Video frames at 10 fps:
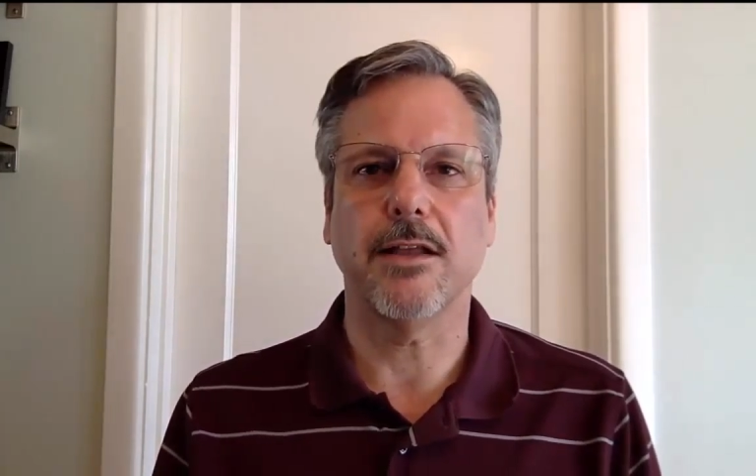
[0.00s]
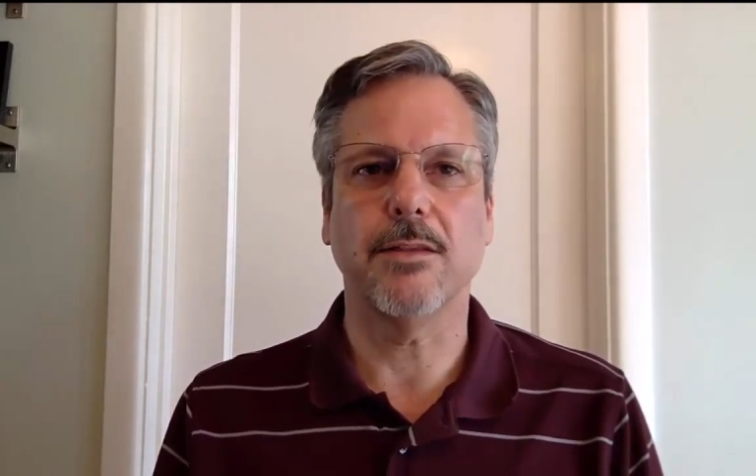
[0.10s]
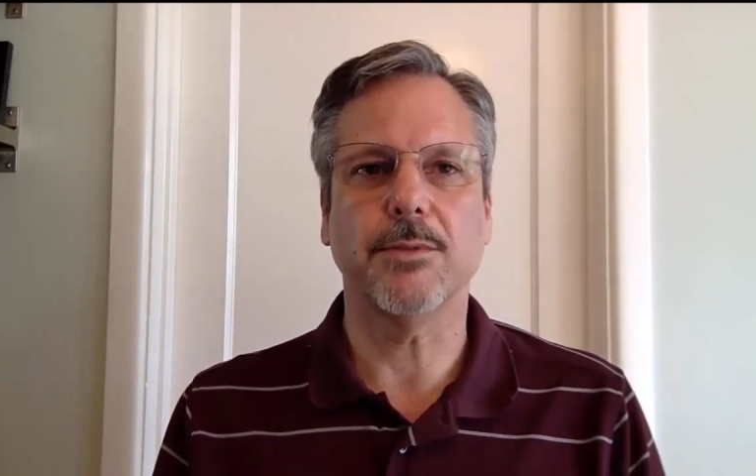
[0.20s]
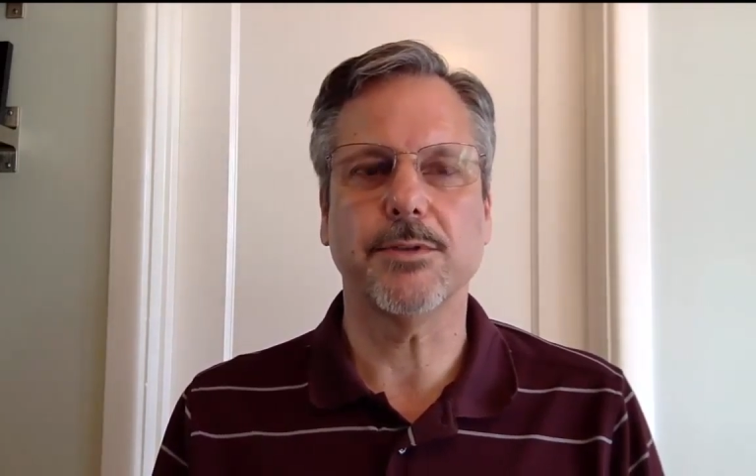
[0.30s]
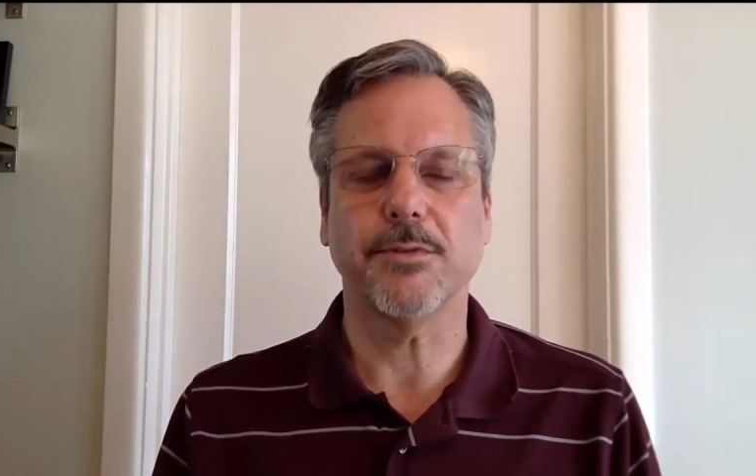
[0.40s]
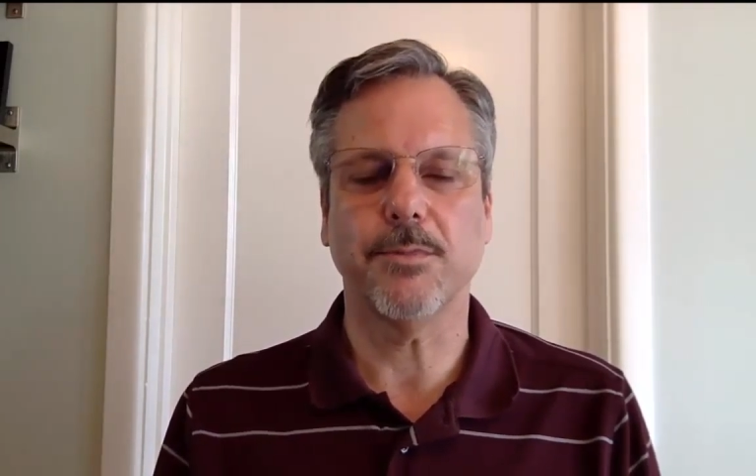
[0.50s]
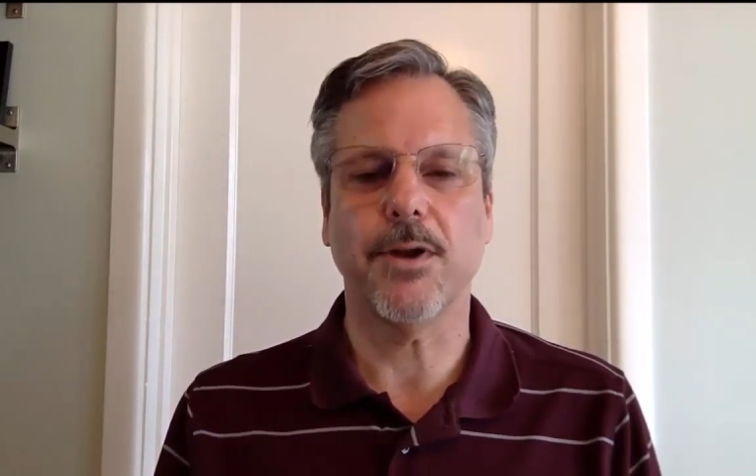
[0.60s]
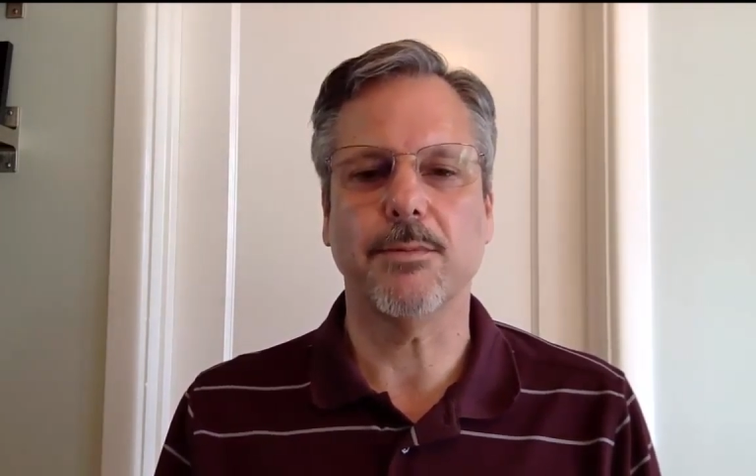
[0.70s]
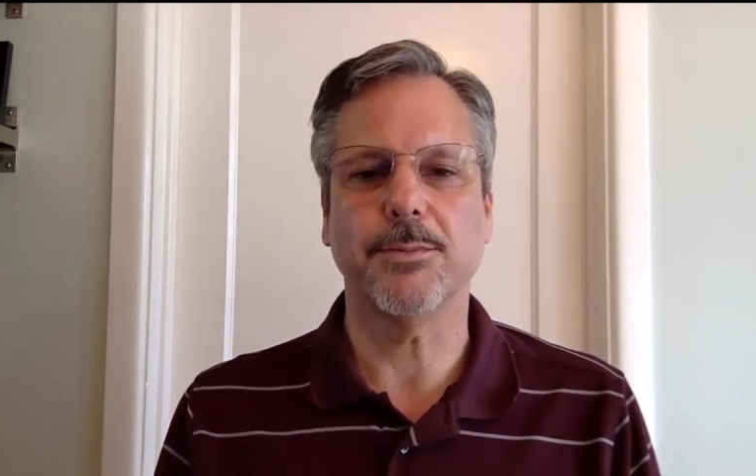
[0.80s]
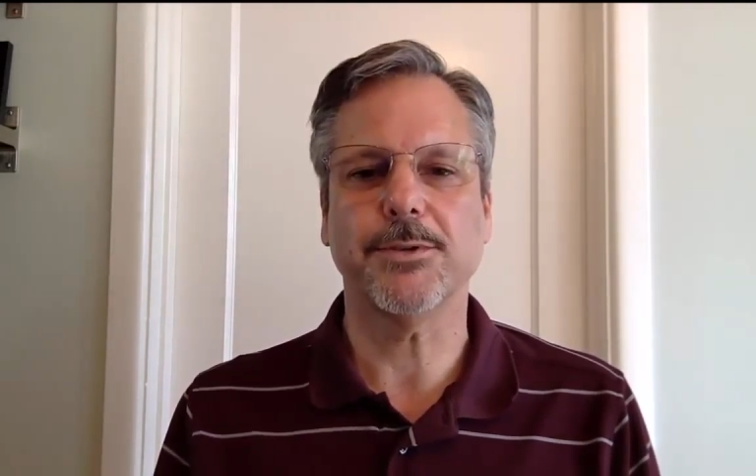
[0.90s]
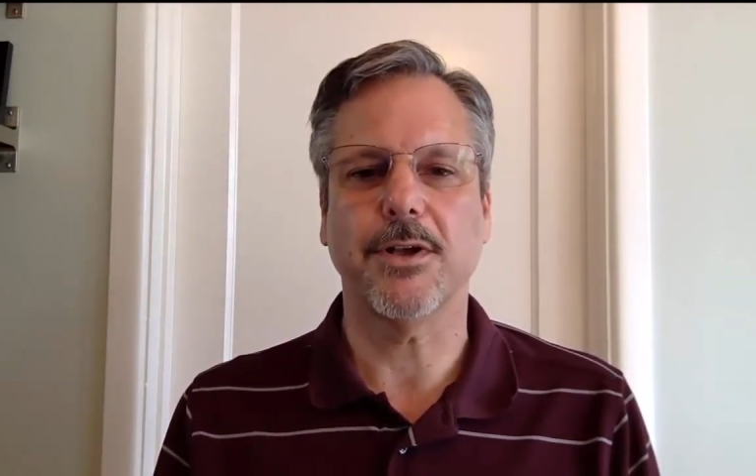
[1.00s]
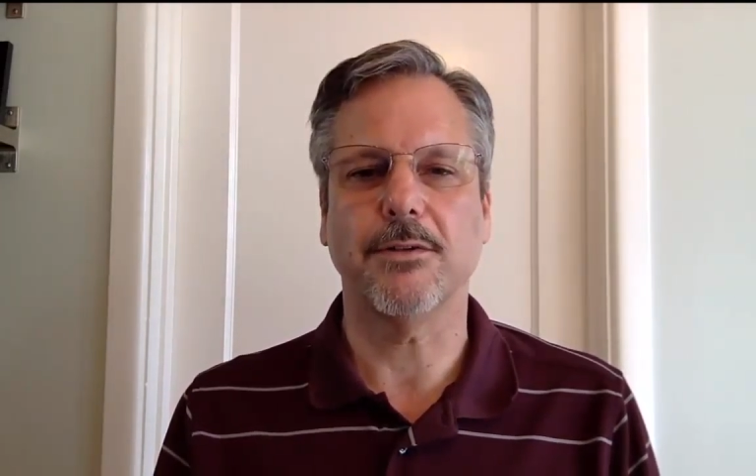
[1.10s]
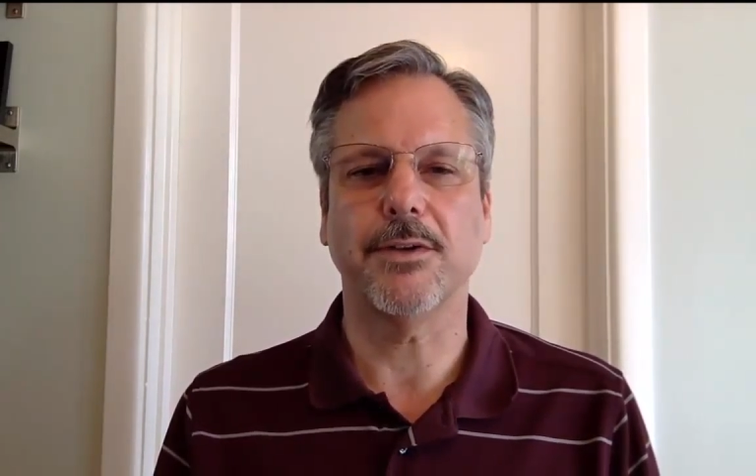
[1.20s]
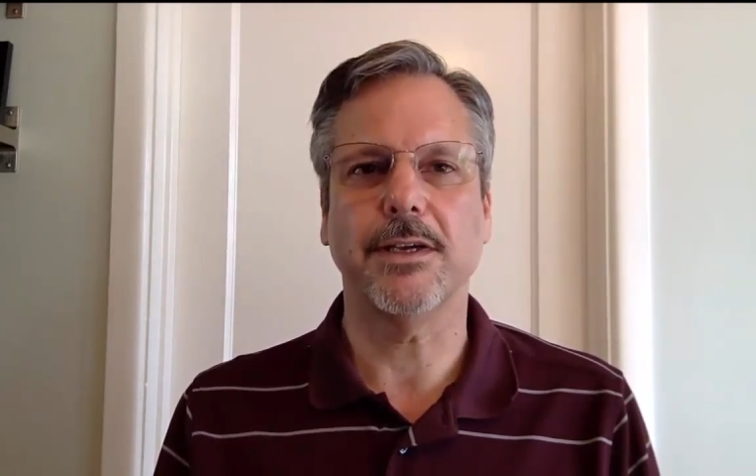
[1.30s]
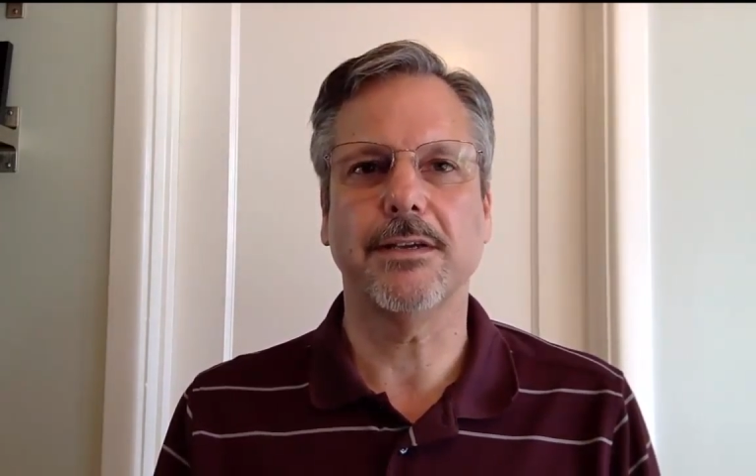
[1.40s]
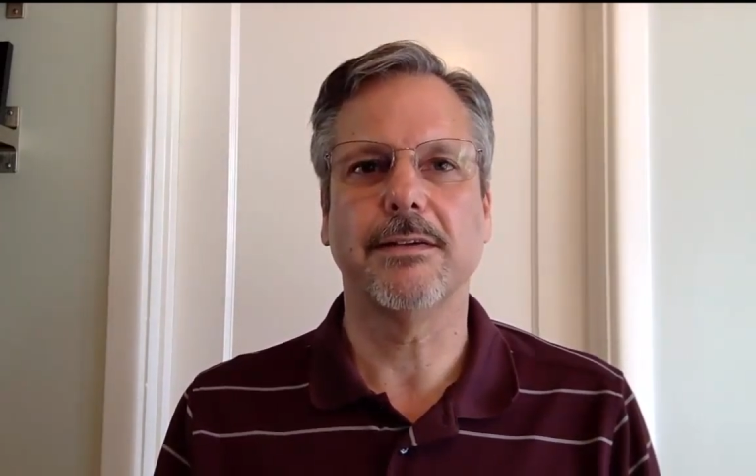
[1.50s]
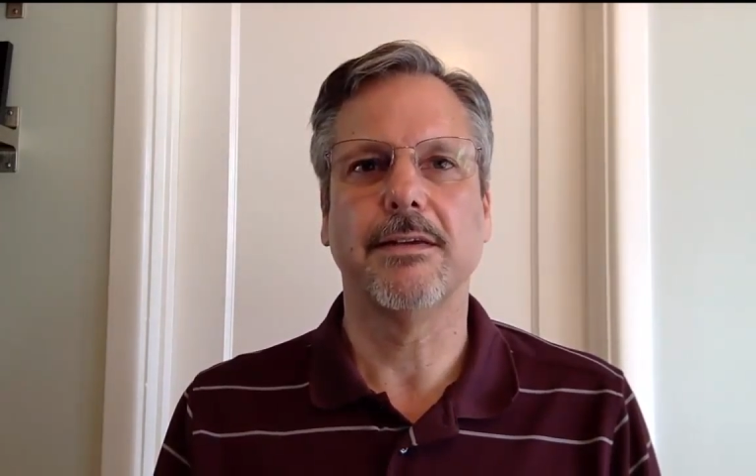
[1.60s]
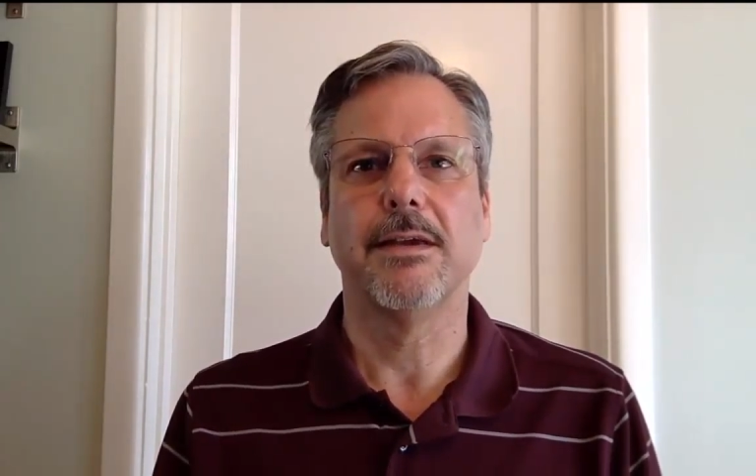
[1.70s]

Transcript: elements of problem solving,